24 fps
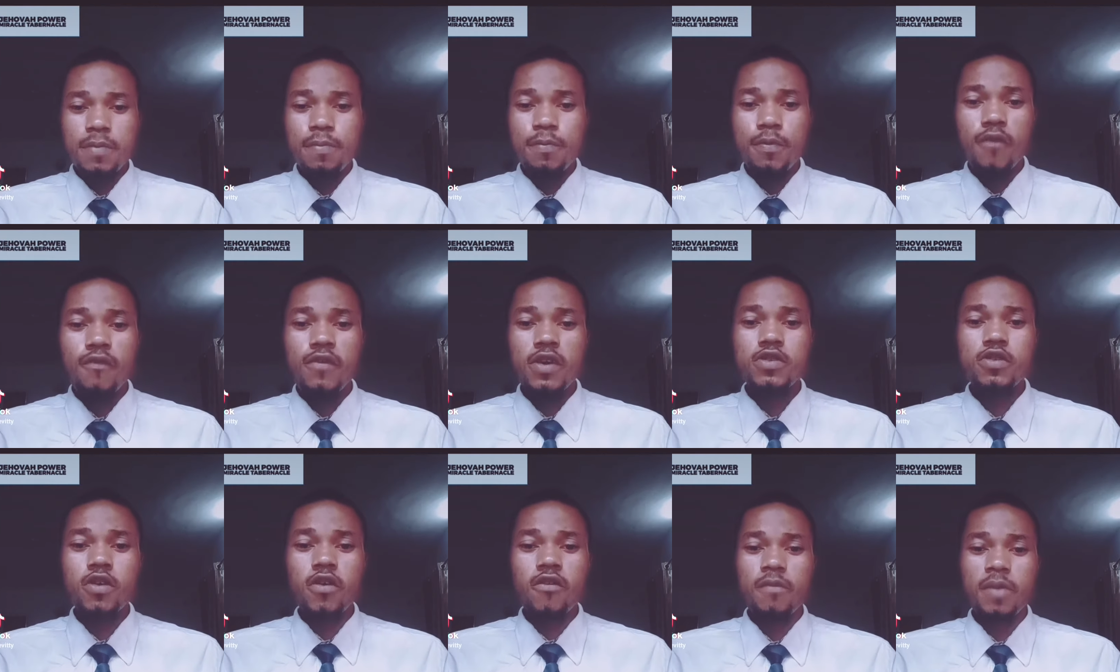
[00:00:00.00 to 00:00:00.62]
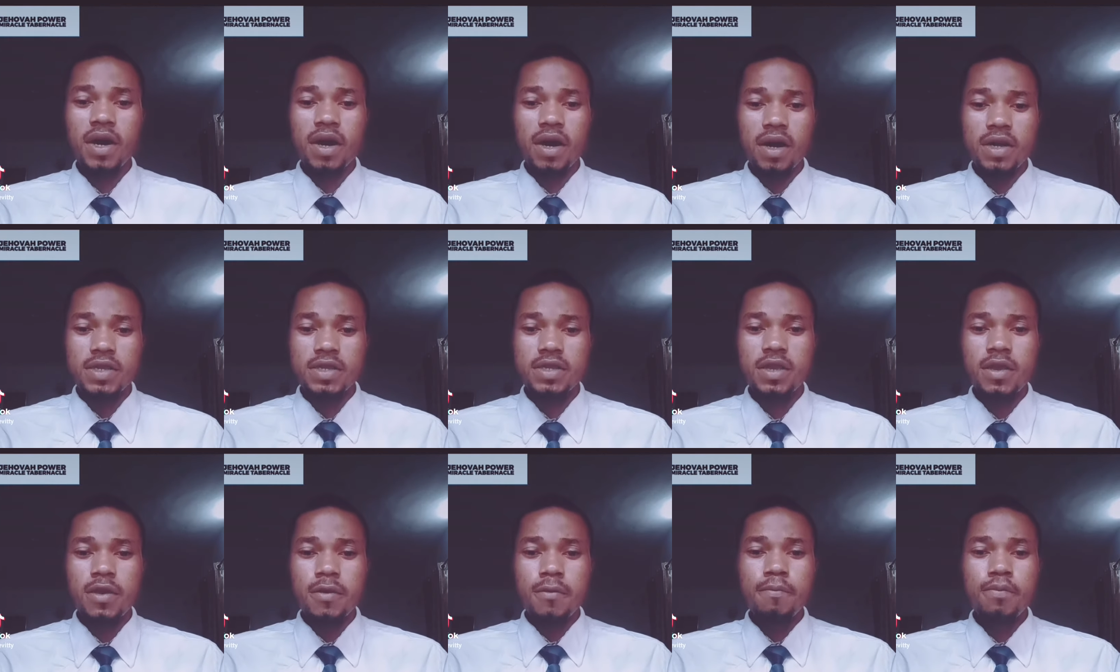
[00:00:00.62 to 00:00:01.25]
The prophet of Baal
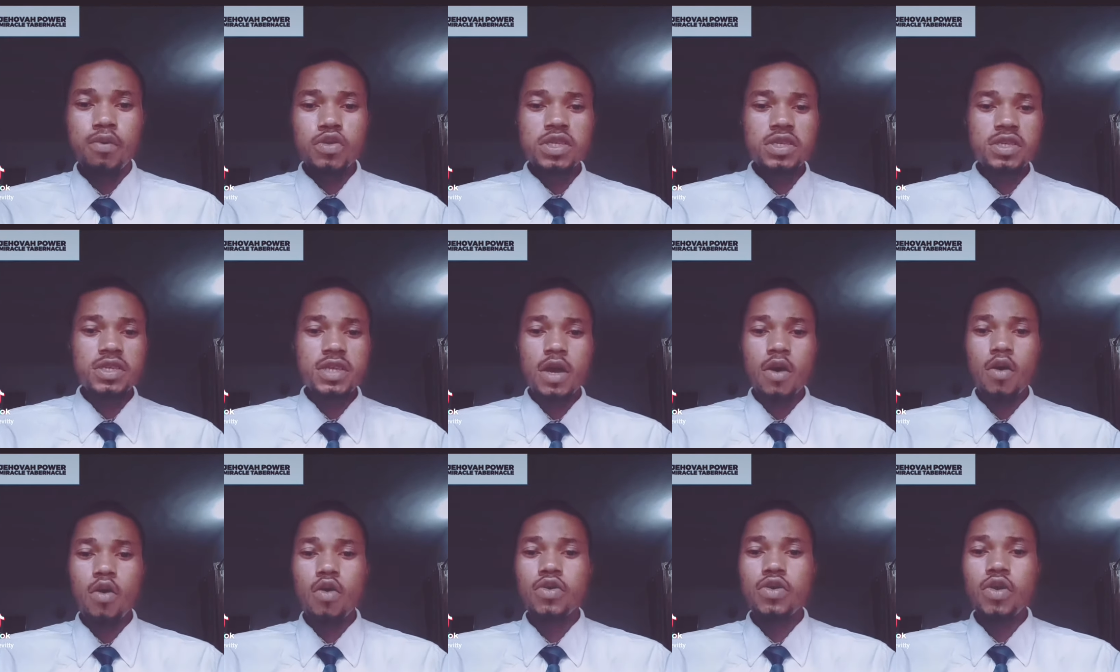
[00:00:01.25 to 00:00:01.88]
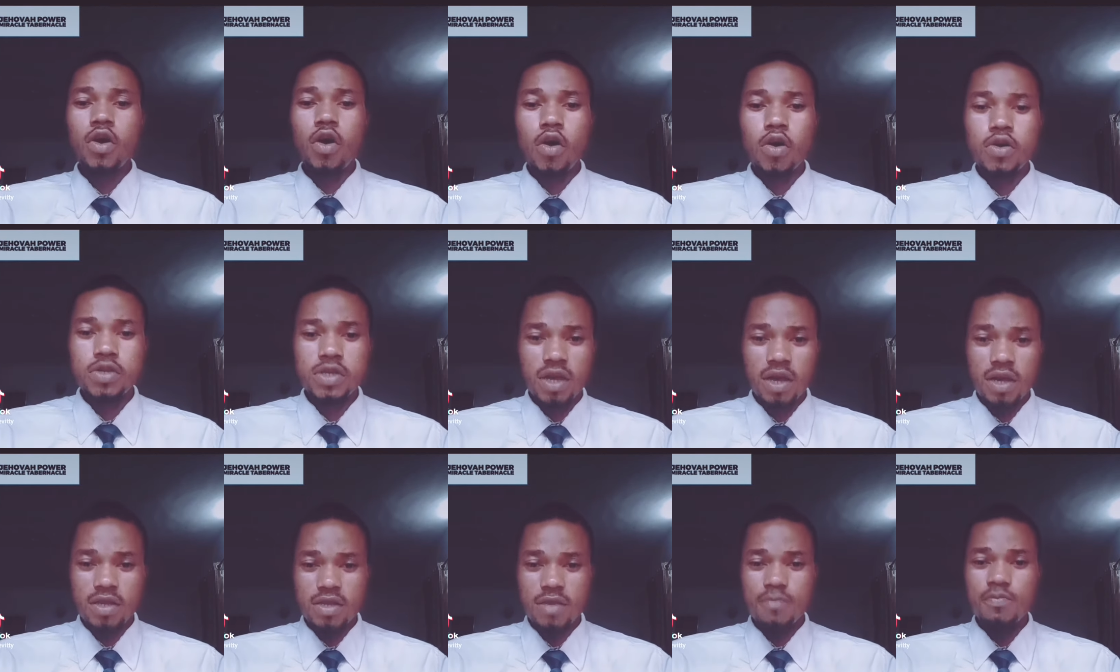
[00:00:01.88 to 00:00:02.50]
put their own
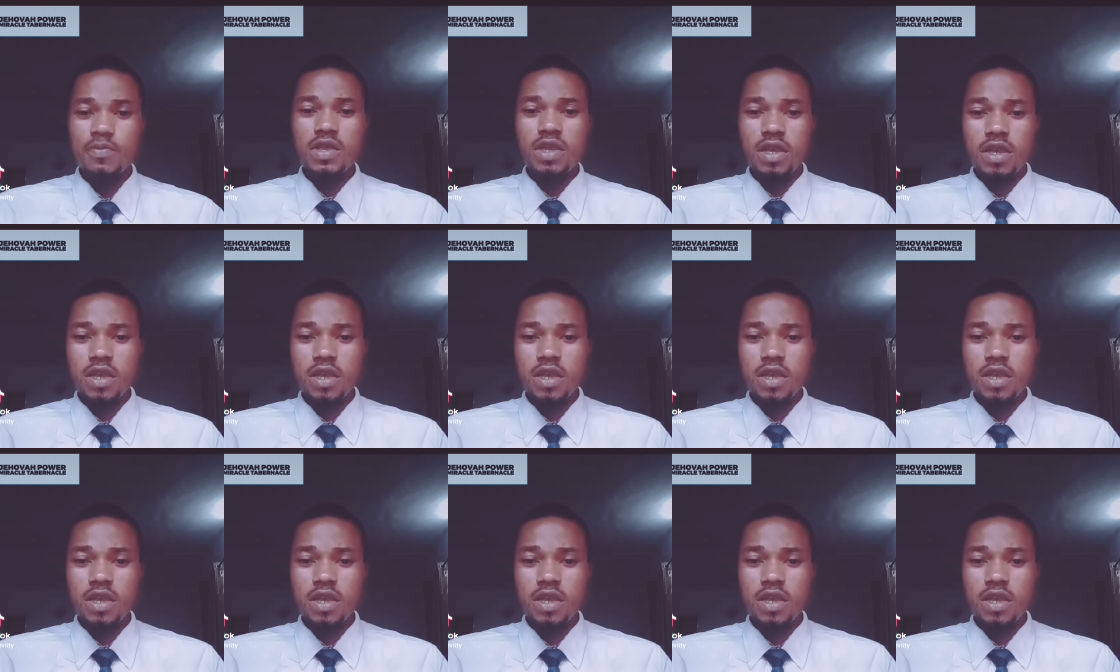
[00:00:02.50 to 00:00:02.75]
altars